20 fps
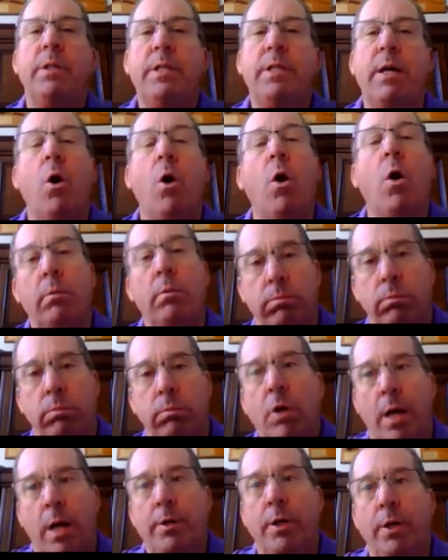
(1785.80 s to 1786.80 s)
or
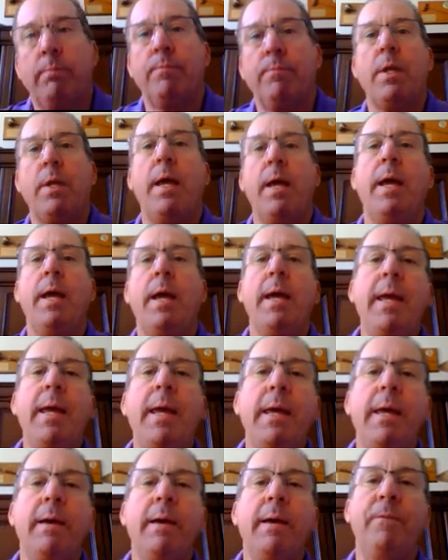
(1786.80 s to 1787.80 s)
condo,
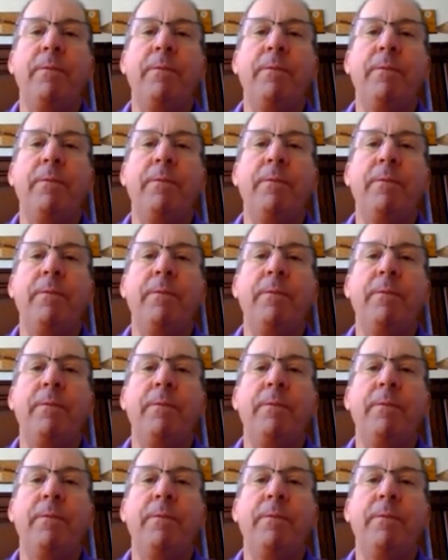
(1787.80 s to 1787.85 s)
if